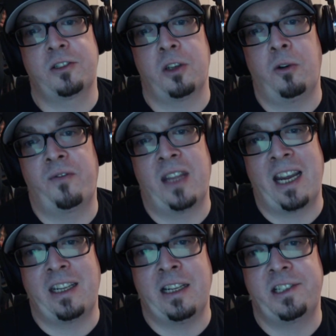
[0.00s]
So if
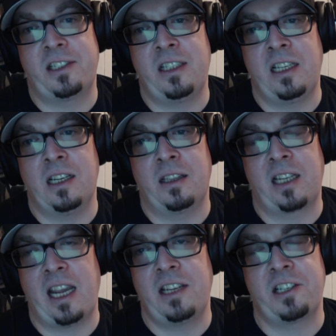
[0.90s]
that is the
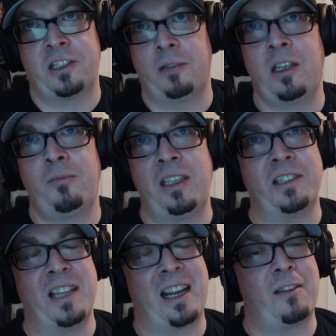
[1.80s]
case, because WWE
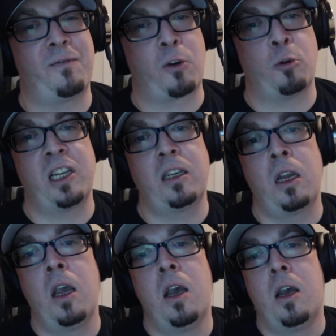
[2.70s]
has not confirmed it,
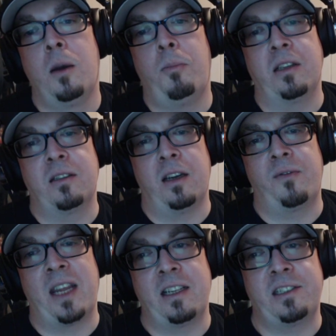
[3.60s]
but
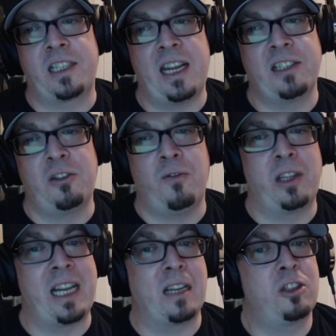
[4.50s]
if that is the case, you've
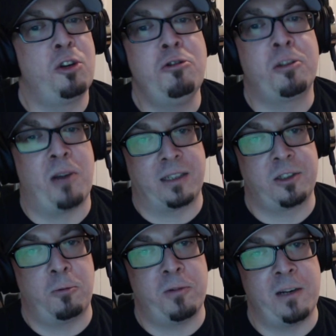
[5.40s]
only got 2 spots
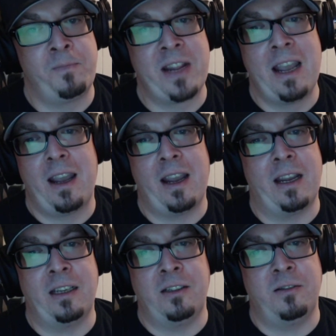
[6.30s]
open.
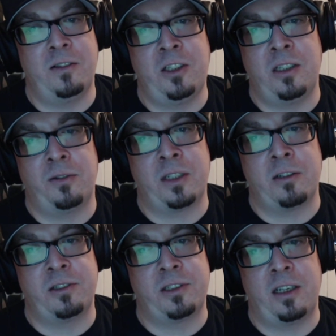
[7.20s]
And
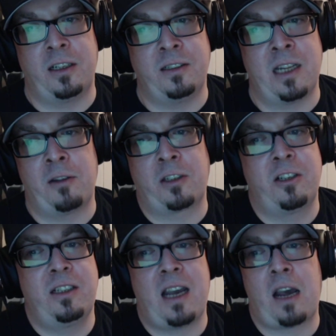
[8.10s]
there's now there
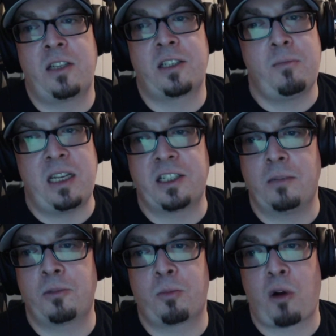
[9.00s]
could obviously be
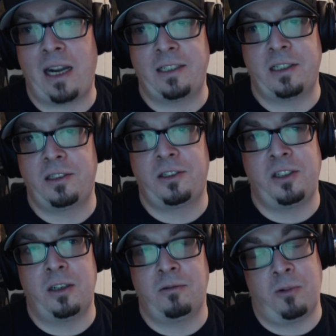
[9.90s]
some surprises.
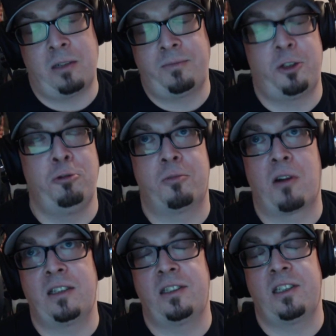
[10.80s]
2
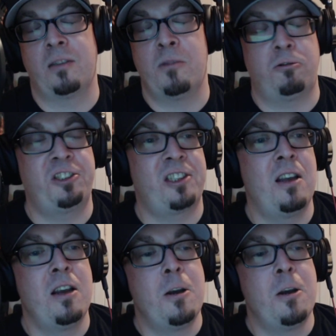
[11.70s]
surprises at the most.